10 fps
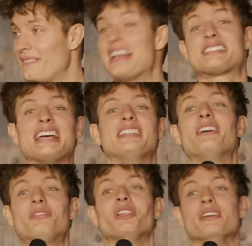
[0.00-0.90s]
That's that
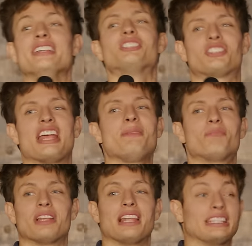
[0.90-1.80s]
level of in
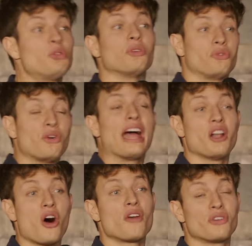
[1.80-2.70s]
shape that, like, you could fight
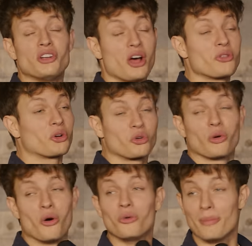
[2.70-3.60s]
off another
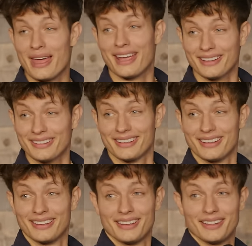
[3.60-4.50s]
grown man
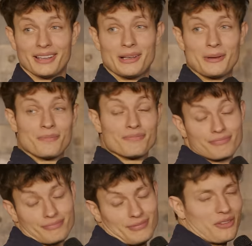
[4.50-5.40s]

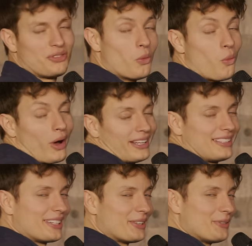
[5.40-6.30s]
if you
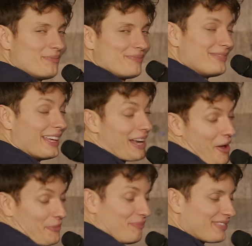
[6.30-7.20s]
wanted to, you
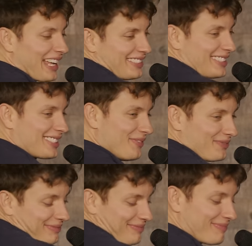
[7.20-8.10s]
know?
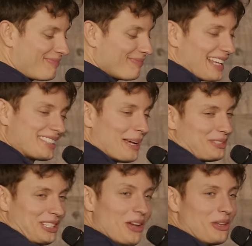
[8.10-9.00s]
That's up
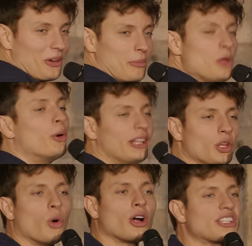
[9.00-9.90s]
to you. You know what I mean? You put in
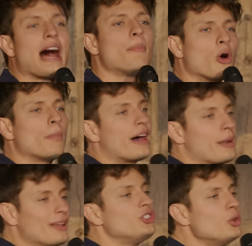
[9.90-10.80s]
the work, top or
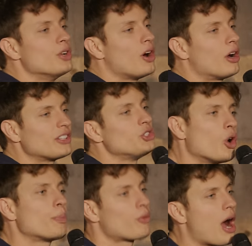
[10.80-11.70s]
bottom. That's you, dog. That's
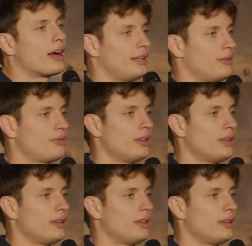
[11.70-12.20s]
your prerogative.